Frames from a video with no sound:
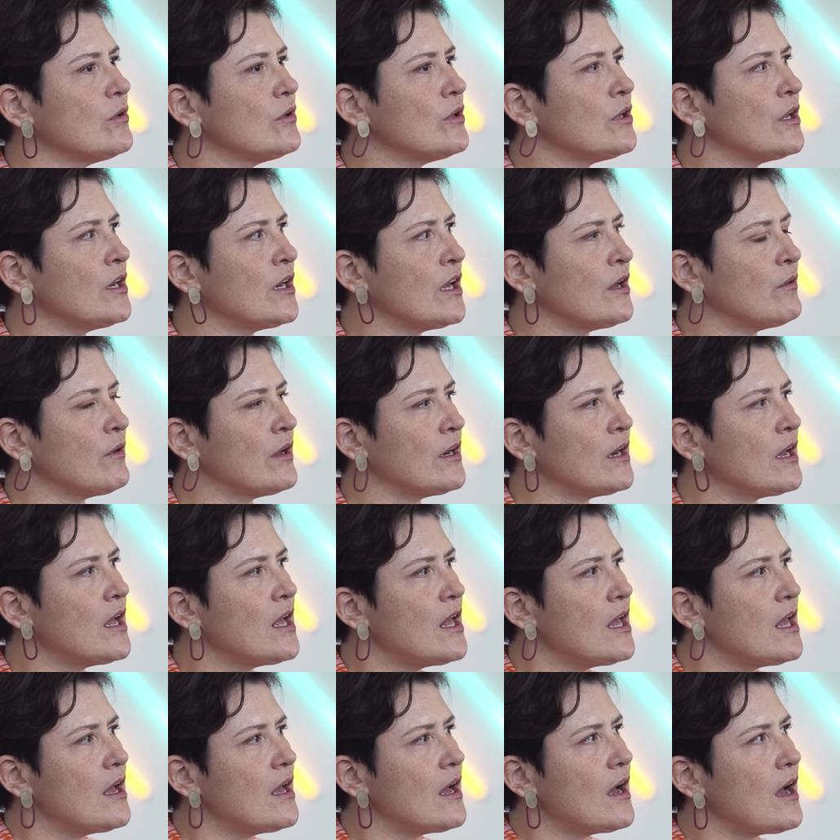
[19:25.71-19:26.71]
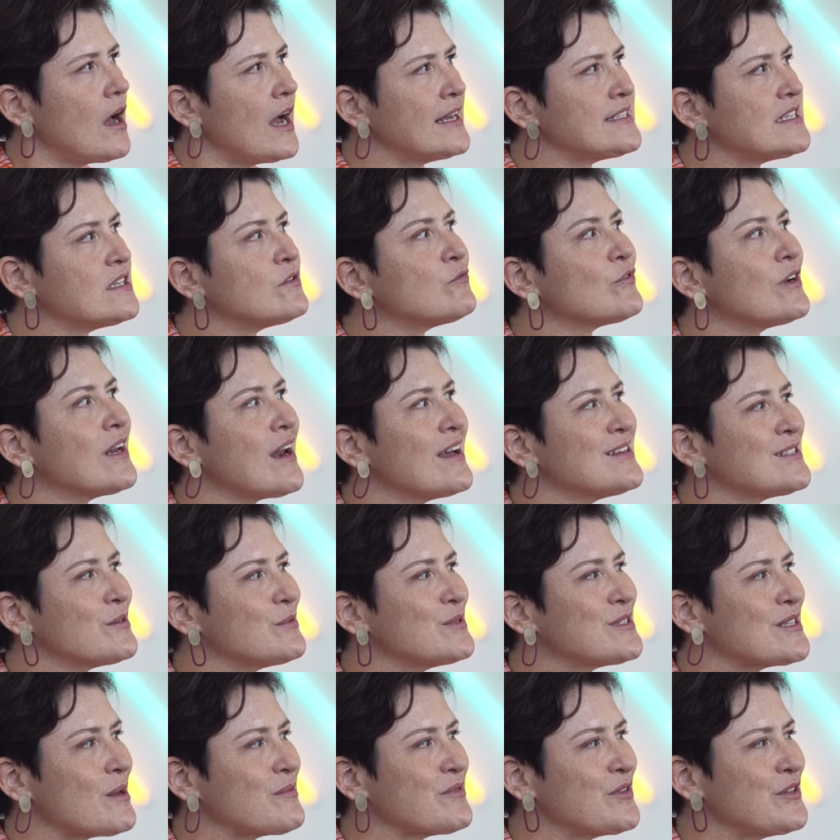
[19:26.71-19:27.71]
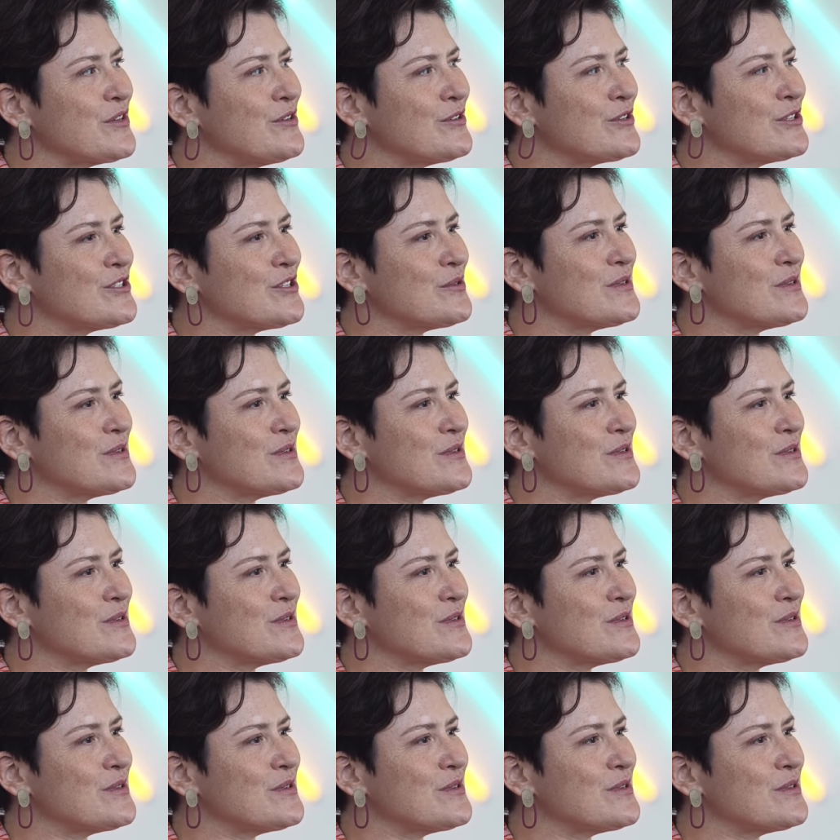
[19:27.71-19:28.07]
and I didn't realize it was something you could